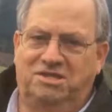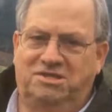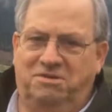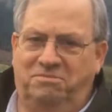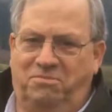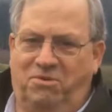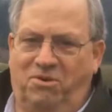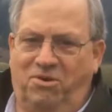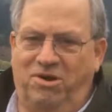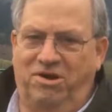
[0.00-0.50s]
that's
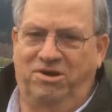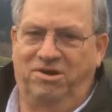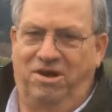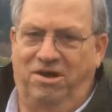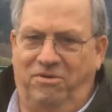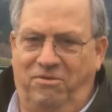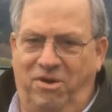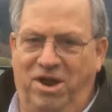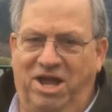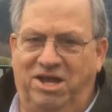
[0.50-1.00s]
important
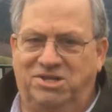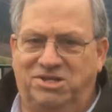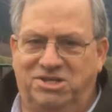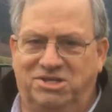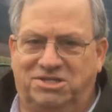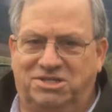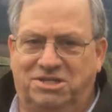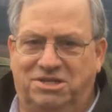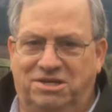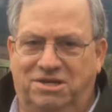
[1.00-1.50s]
on
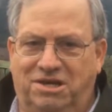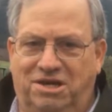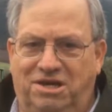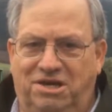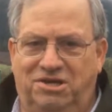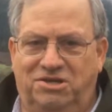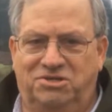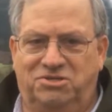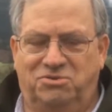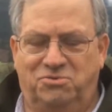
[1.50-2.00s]
ranches
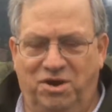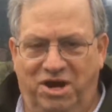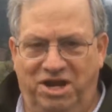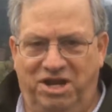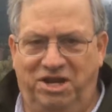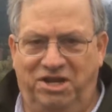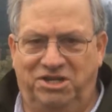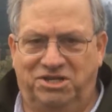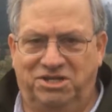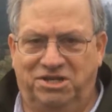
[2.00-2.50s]
is
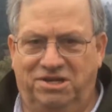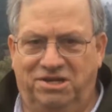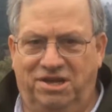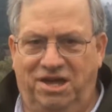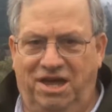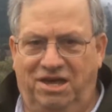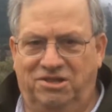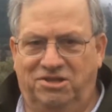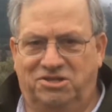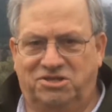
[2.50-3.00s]
drainage
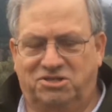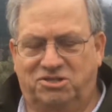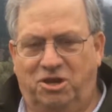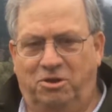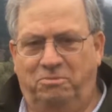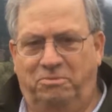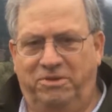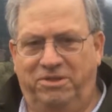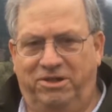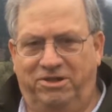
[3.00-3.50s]
and the
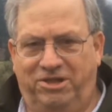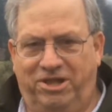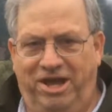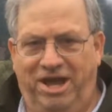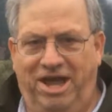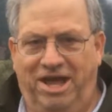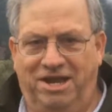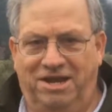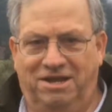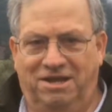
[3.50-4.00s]
slope of the
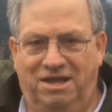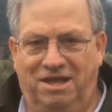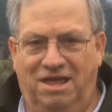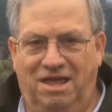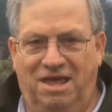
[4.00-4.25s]
land,